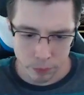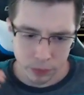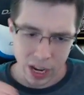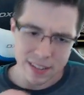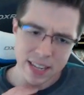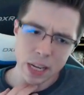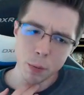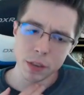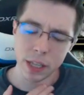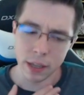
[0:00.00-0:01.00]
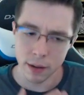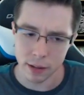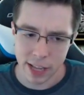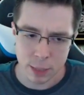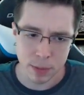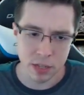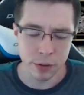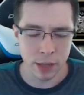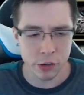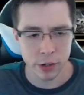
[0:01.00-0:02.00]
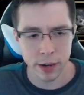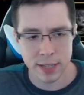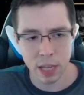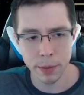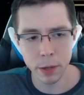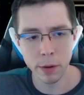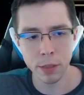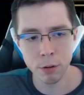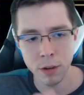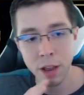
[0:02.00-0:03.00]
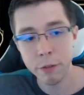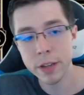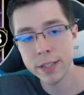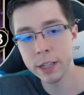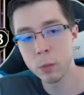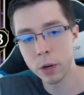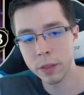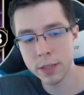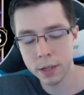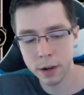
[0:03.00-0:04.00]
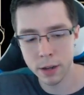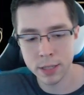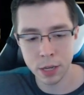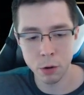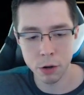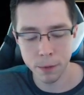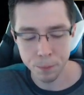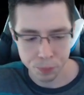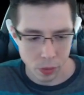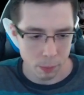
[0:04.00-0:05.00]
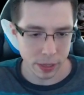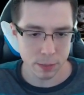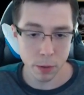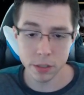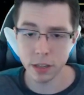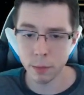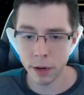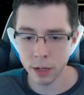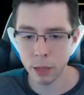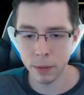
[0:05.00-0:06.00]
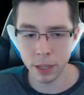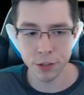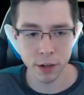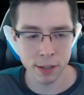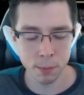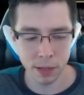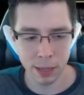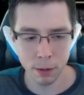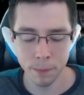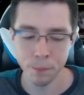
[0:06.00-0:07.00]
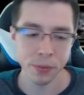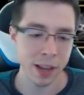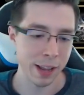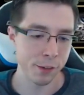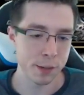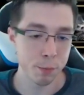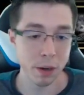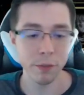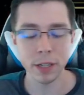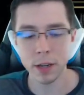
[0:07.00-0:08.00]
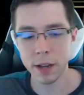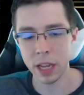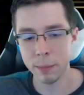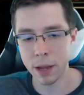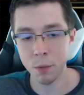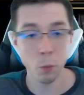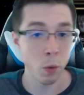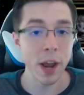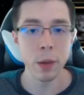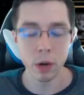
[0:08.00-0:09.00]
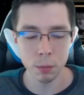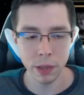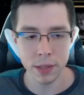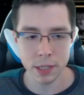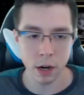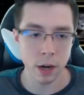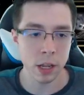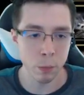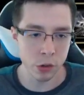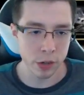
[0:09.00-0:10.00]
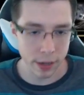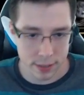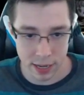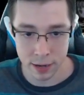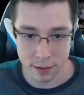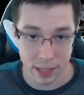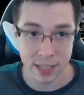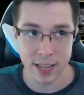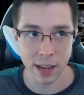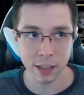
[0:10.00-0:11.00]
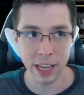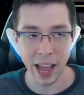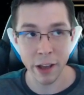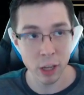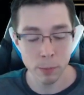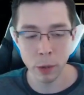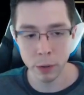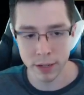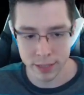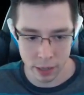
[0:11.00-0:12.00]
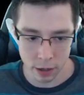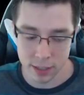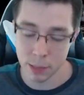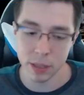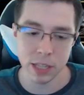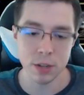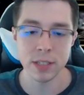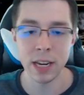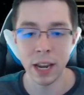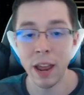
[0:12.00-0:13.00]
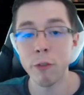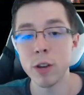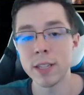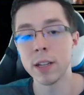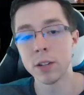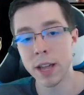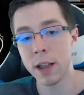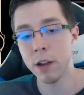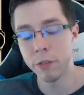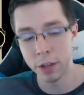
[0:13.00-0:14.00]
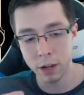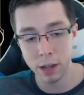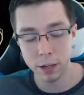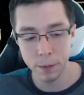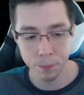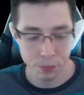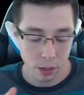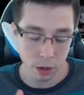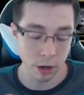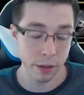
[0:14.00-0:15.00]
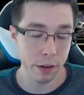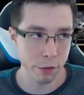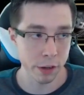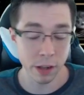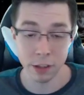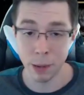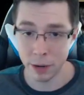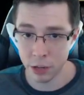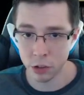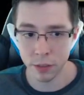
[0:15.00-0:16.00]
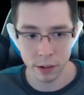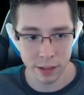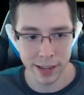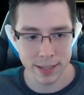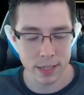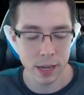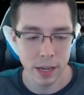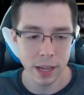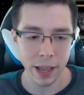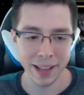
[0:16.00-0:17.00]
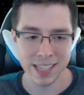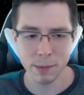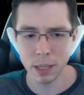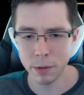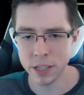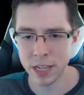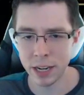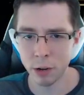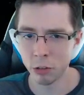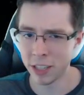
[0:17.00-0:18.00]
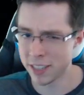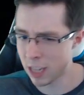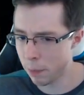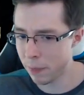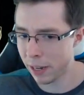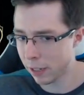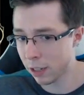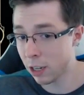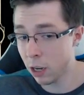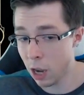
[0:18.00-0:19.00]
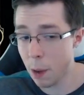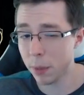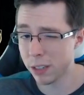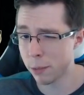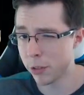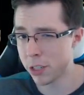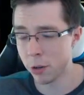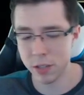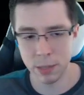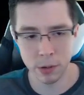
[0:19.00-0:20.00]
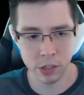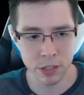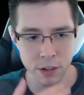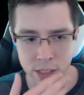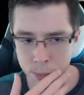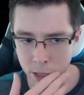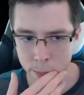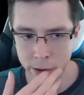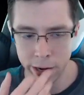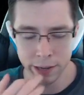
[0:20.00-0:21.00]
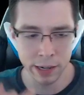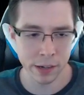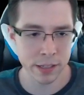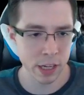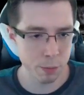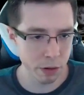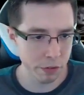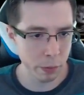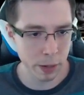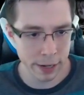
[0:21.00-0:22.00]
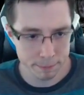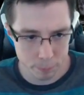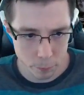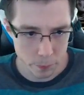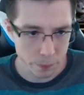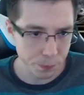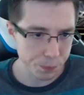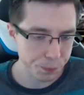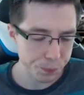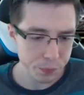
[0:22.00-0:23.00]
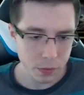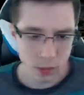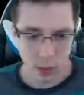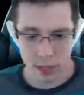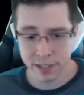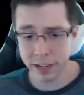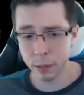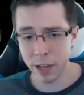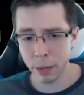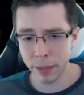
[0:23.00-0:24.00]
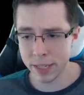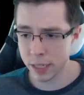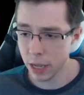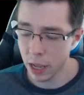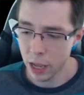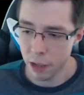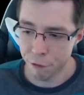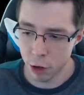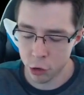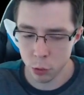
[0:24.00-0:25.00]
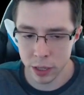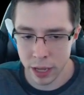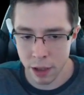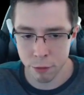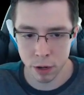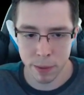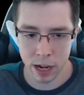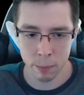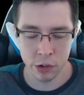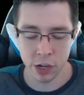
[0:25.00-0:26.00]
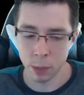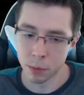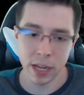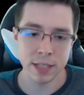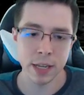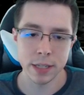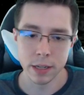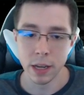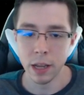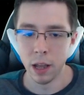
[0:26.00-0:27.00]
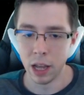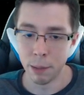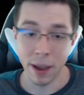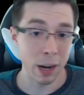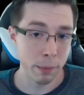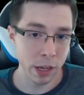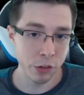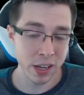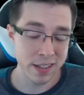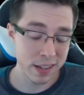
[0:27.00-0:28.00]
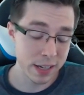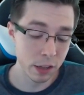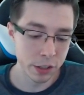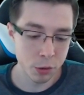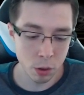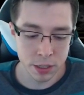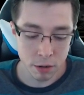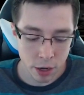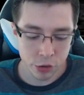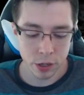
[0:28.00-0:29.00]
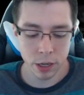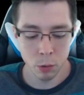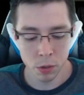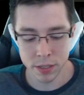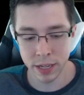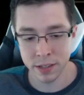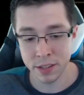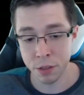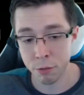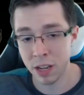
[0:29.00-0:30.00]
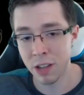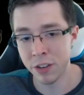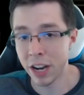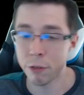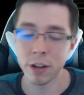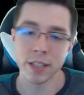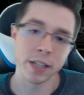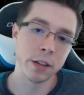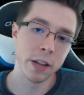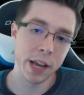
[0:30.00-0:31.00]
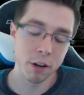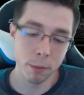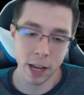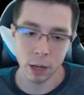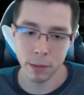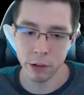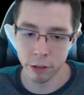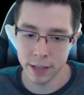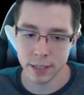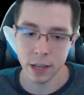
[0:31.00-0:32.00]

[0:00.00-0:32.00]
As I did with the class-specific legendaries, I'll be going through every single one of these cards in order, because most of them are going to be constructed playable, and just briefly talking about why you want to play this card in which decks, and exactly how ubiquitous they are. Some of these are seen in every single deck of their color, or of their color combination, the class, and some of them are seen in only some, and a couple of them just don't see much constructed play, period, and I'll discuss briefly why. Sentinel Battle Mace. Virtually every Battle Mage deck plays this. Battle Mage is tilted towards aggression. You will see this is the 3 of in every single aggro Battle Mage list.